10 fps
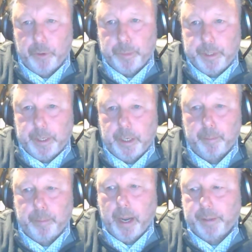those
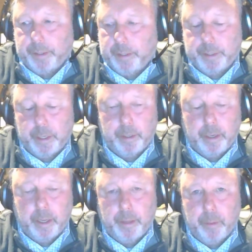particular parties,
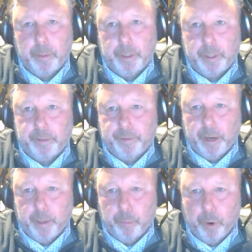and they would need to
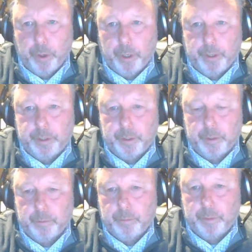find a broker
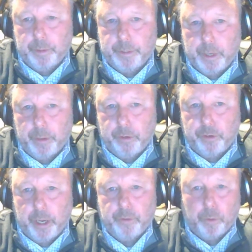to sell
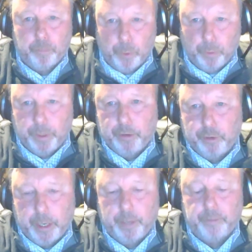their shares or move
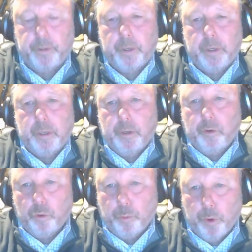their shares
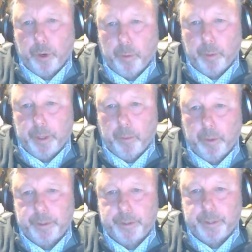to a broker when
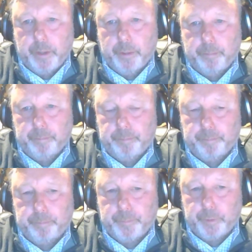they want to sell them.
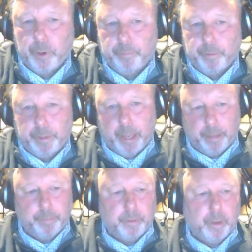So hopefully
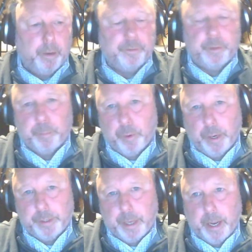that kind of
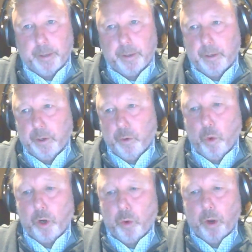separates out
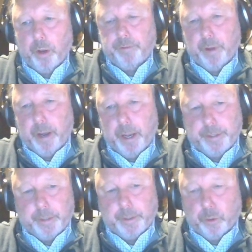what
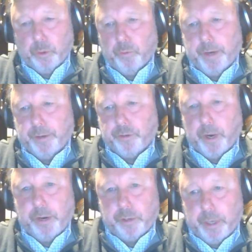qualifies as a good
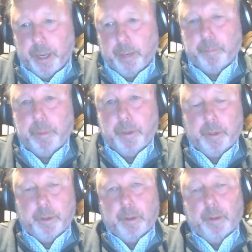registration name